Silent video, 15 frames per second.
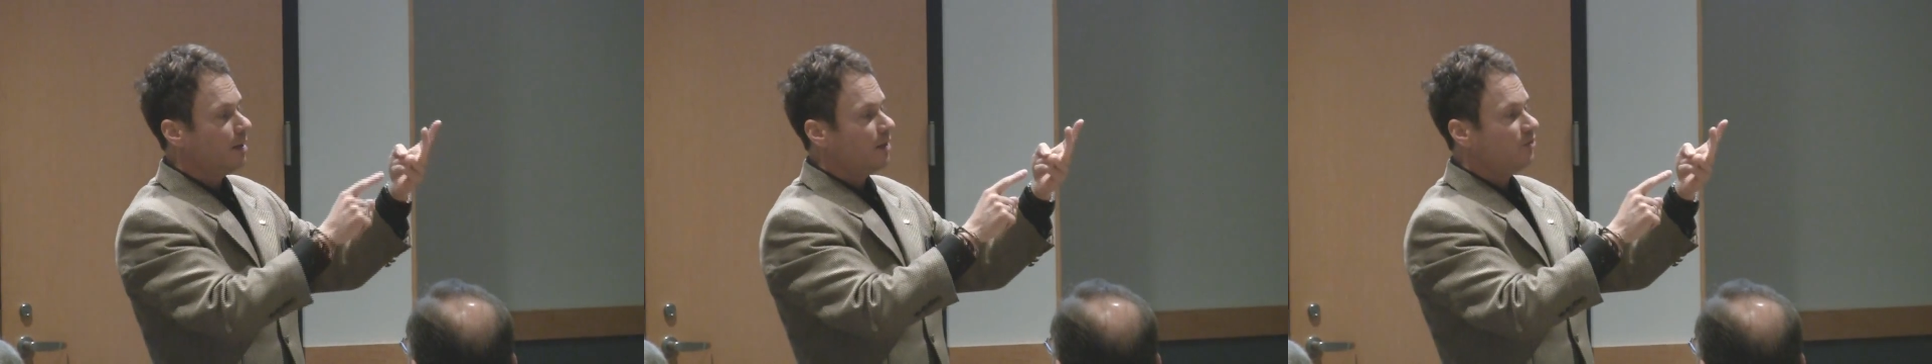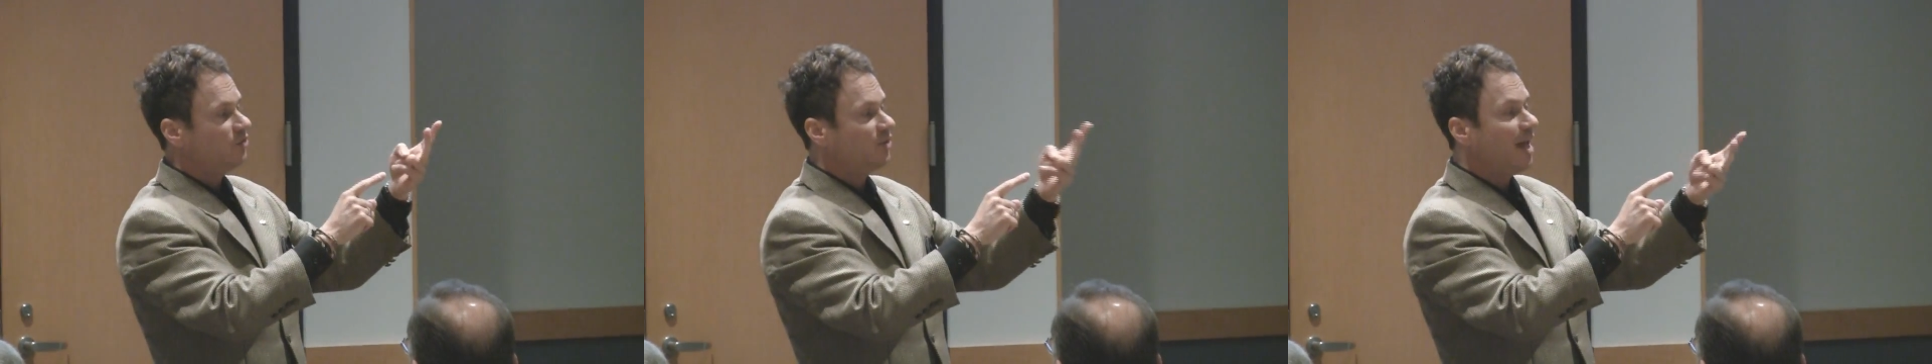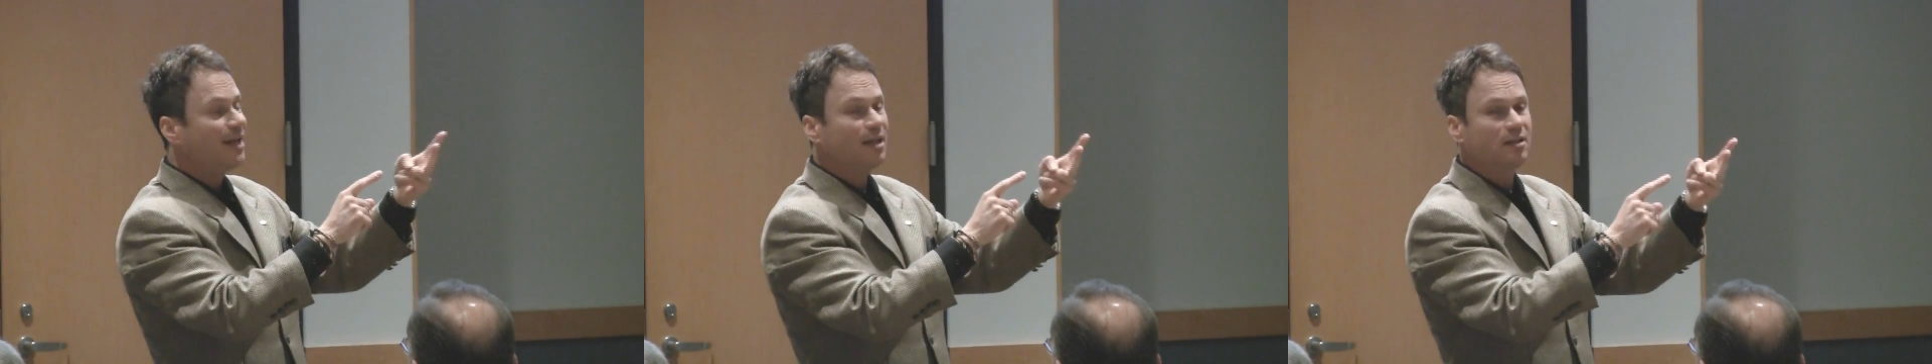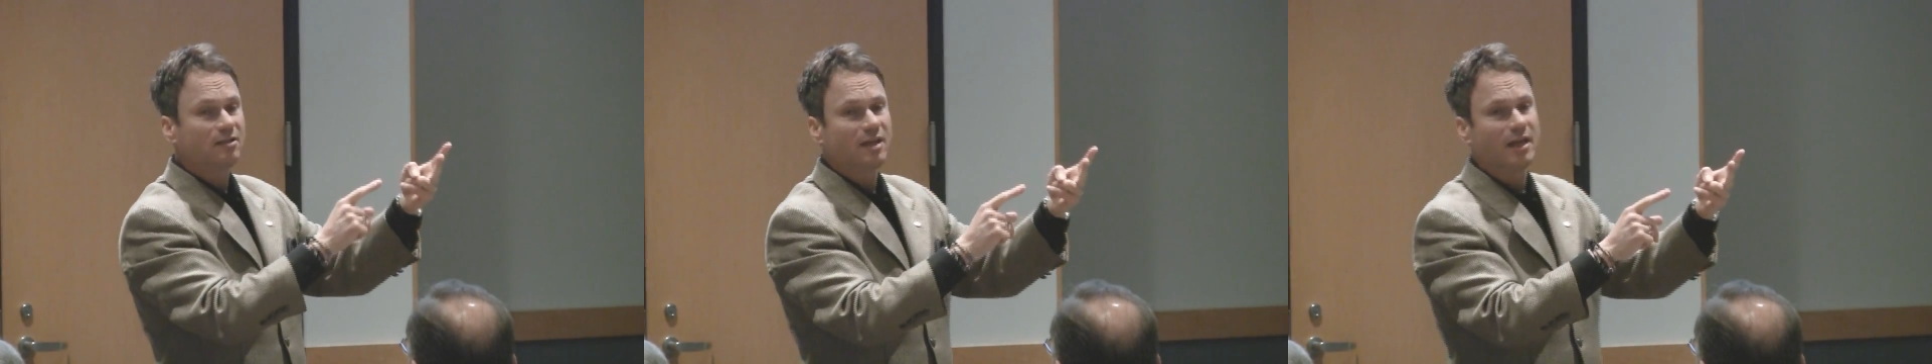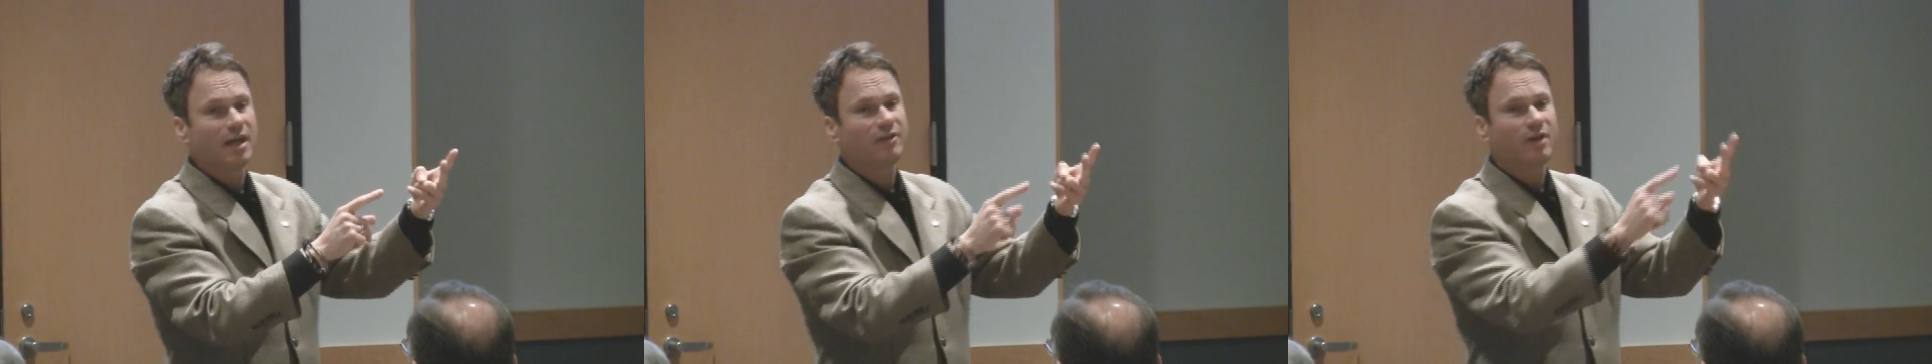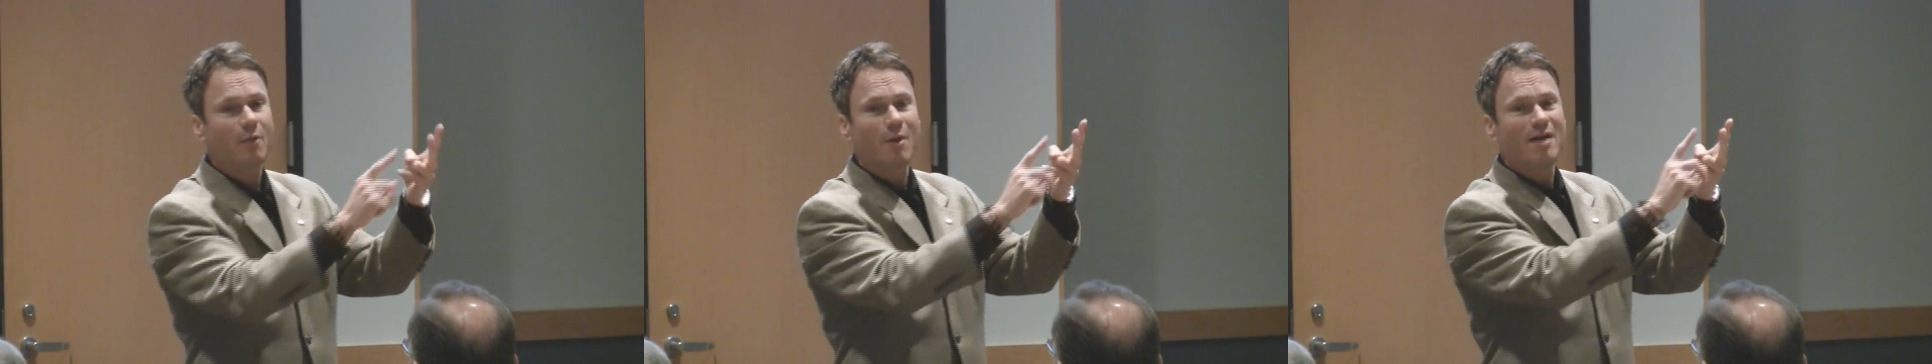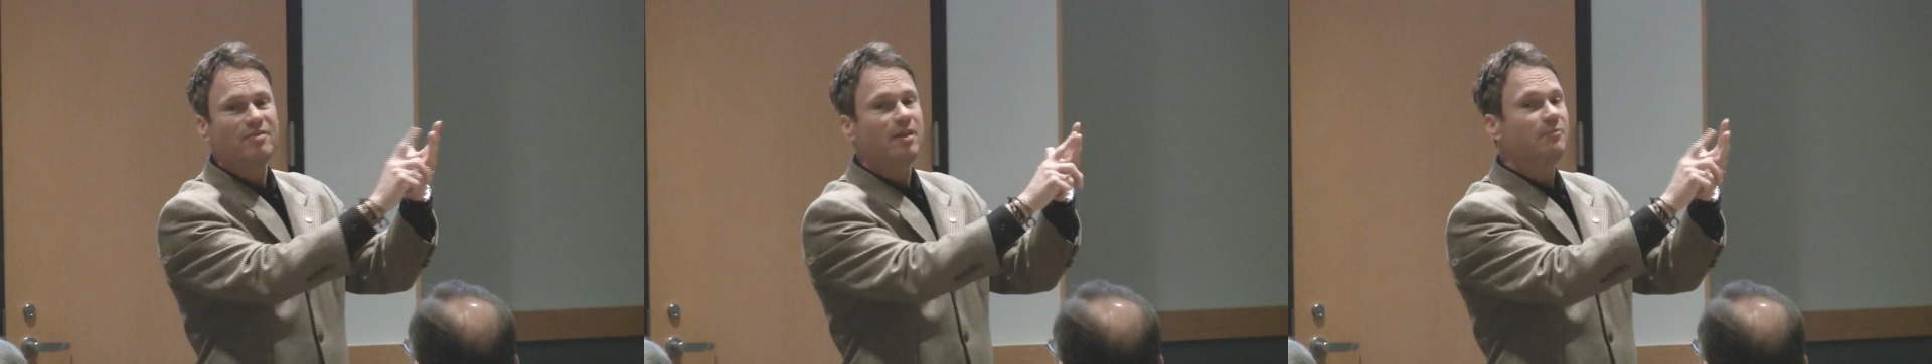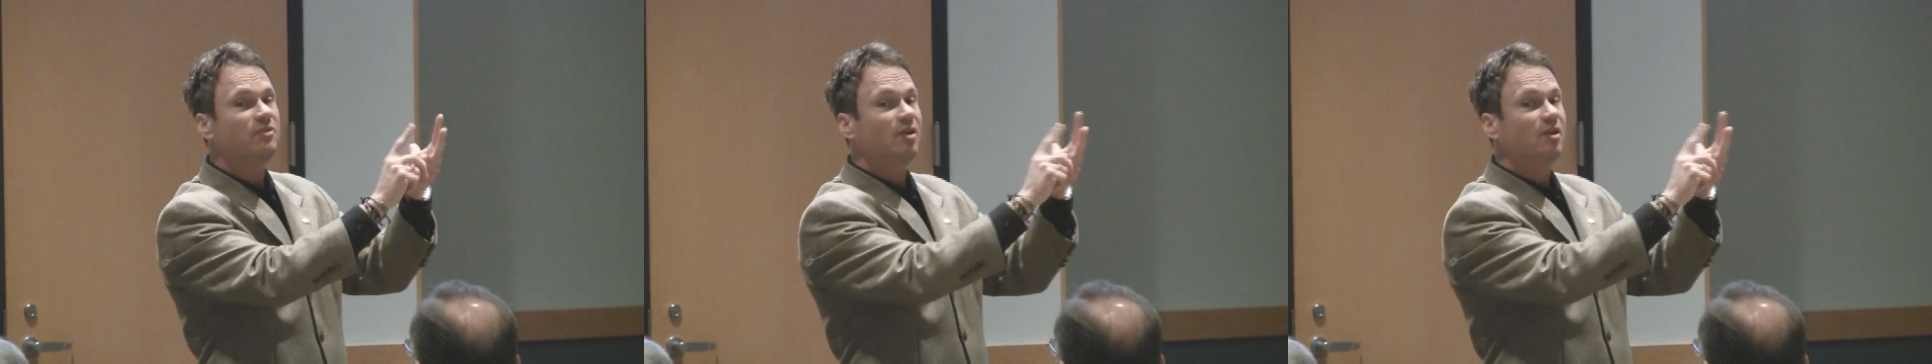Second thing is I want them